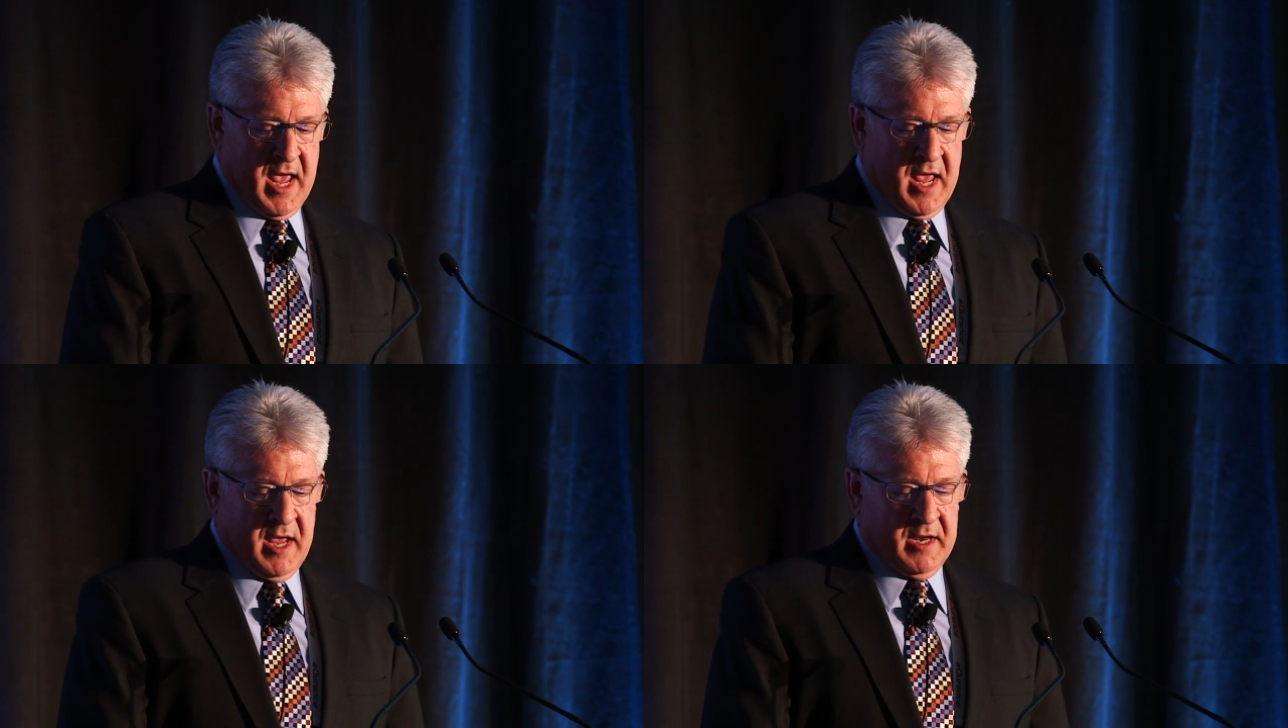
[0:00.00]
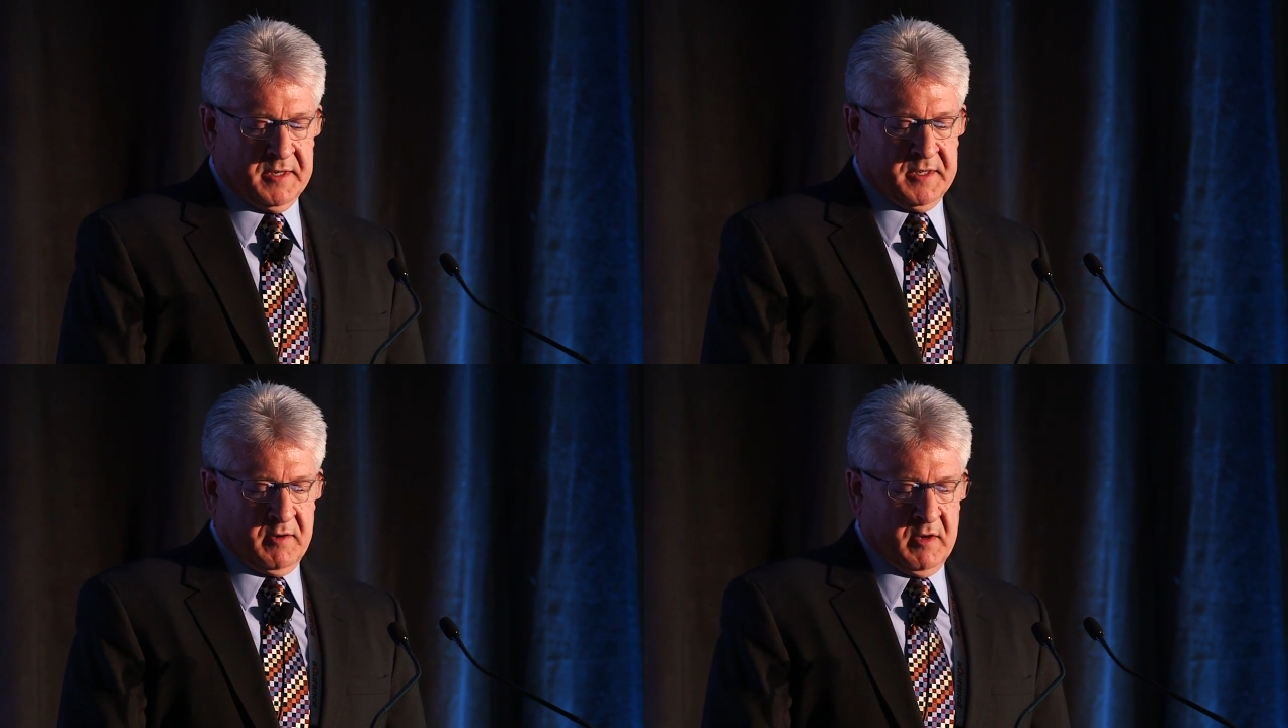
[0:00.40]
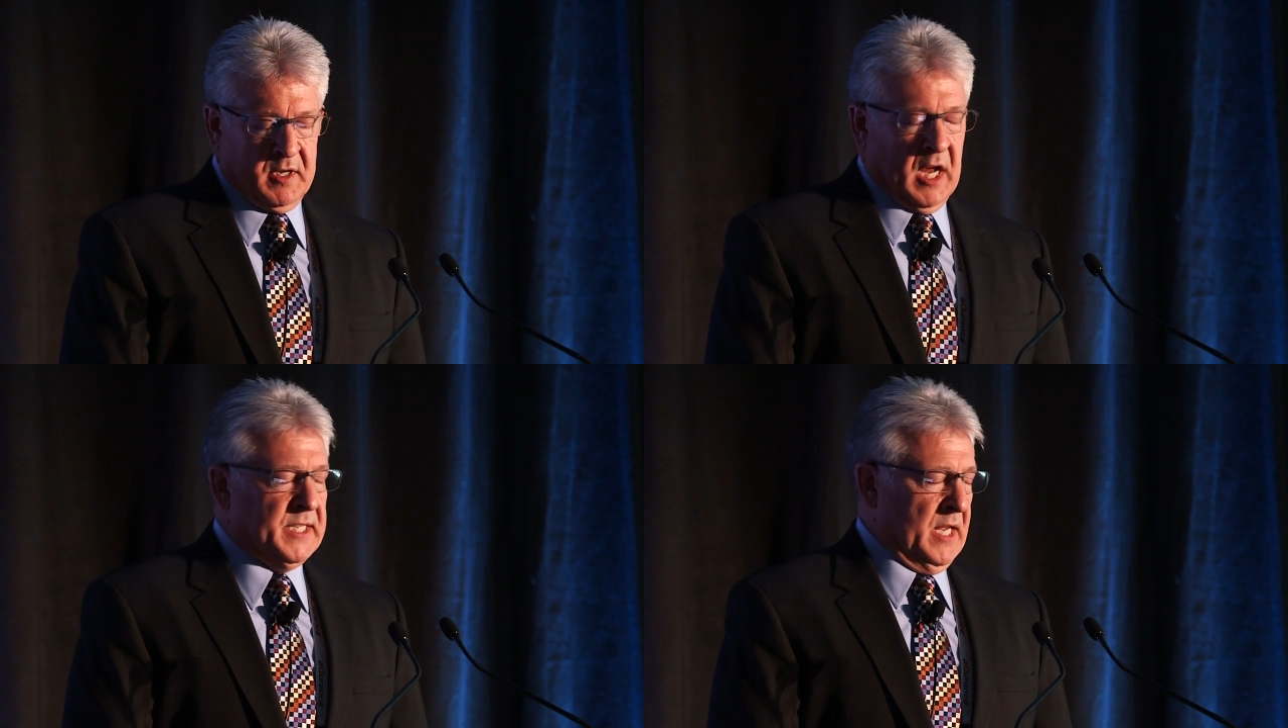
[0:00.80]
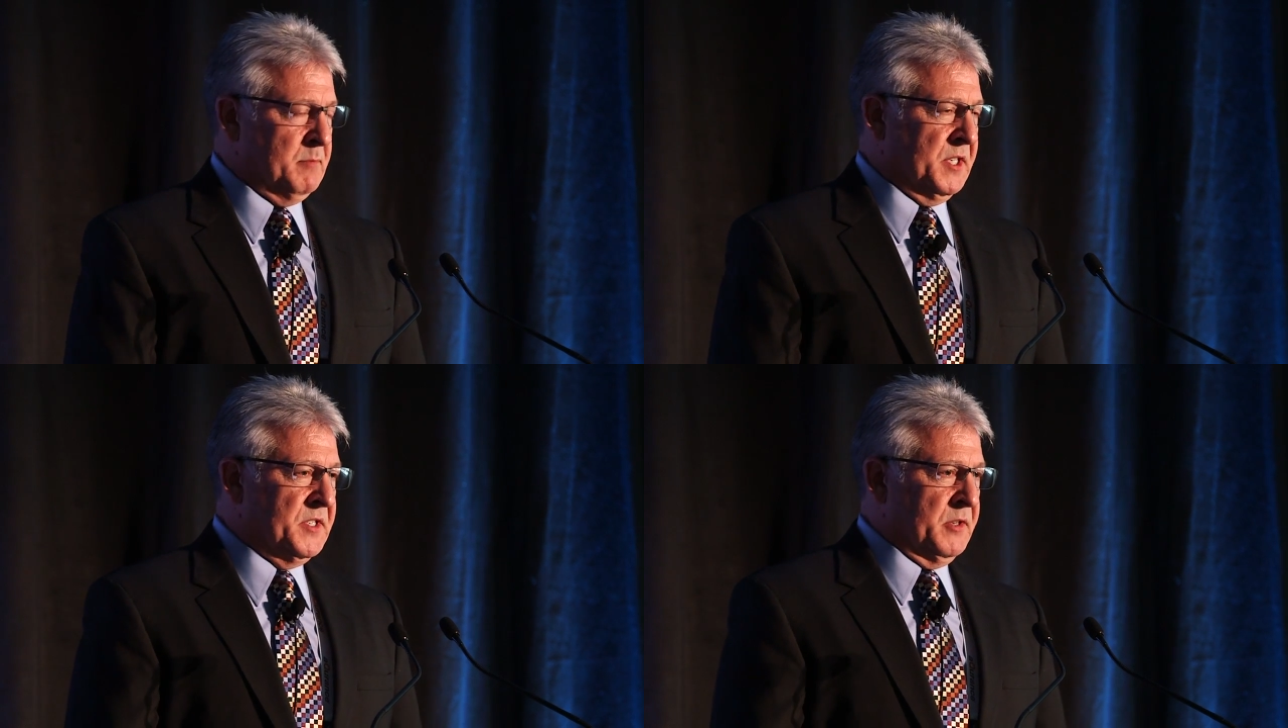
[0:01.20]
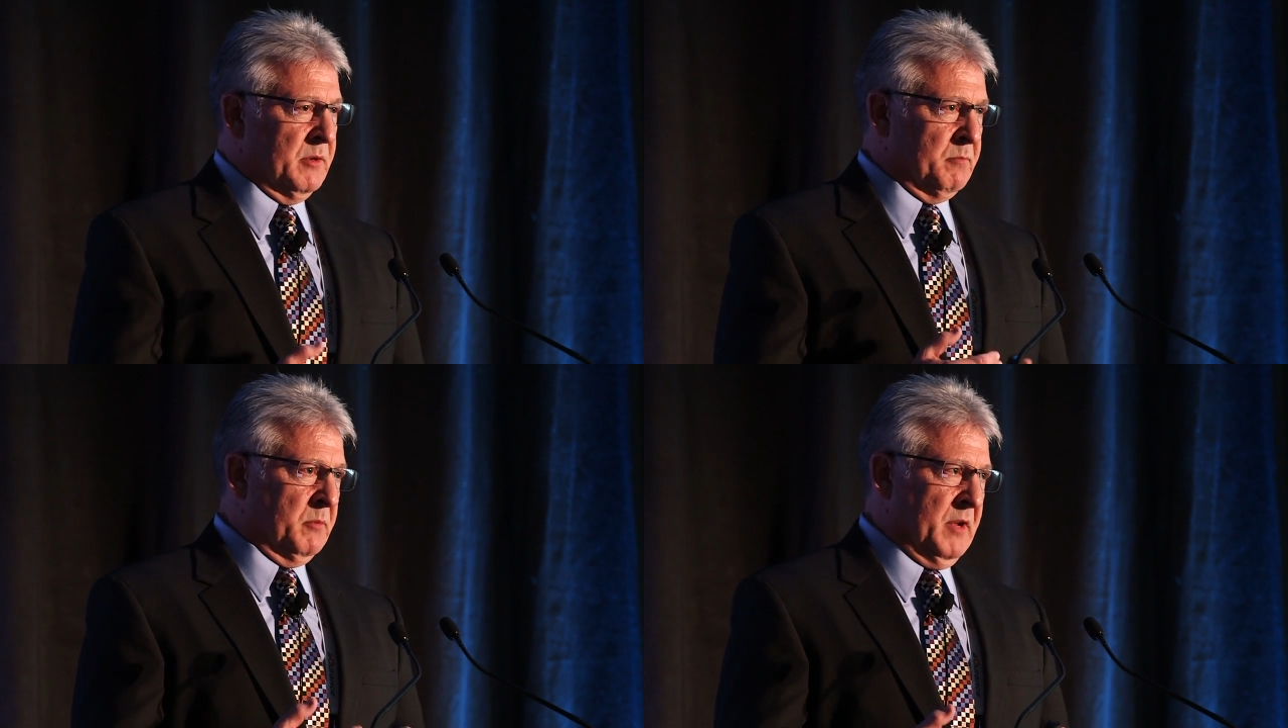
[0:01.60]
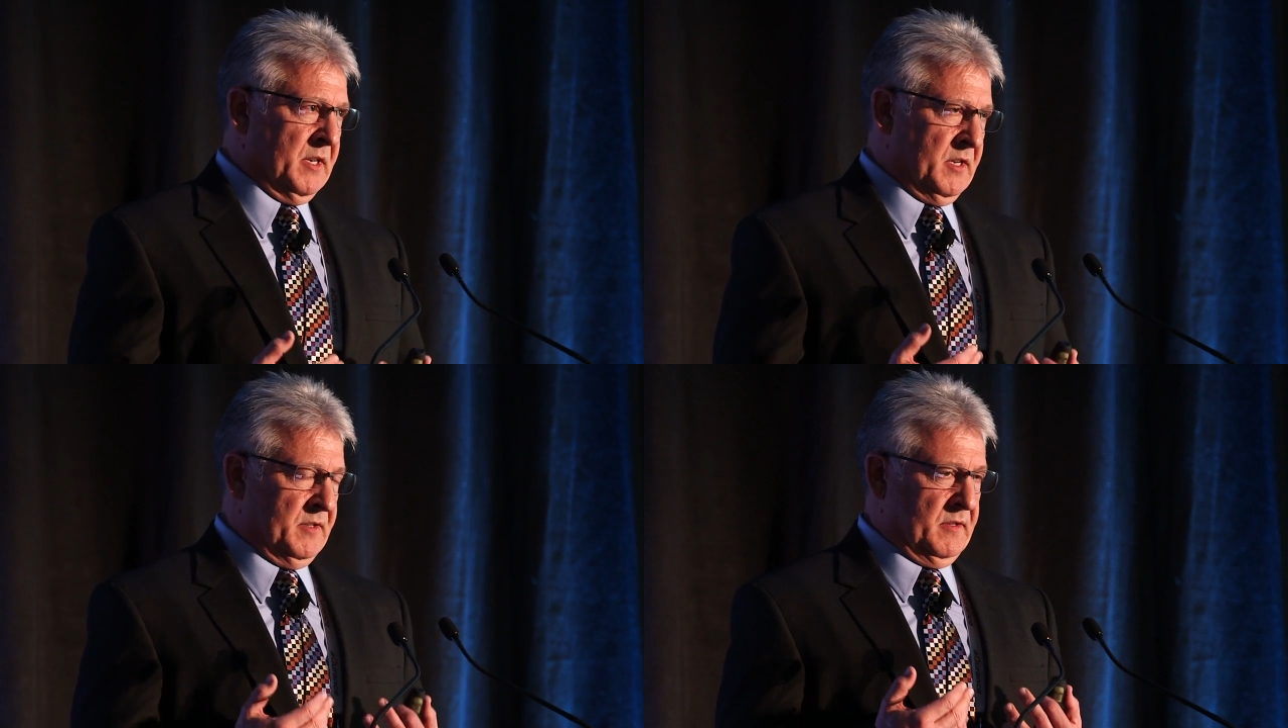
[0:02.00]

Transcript: and attempted to implement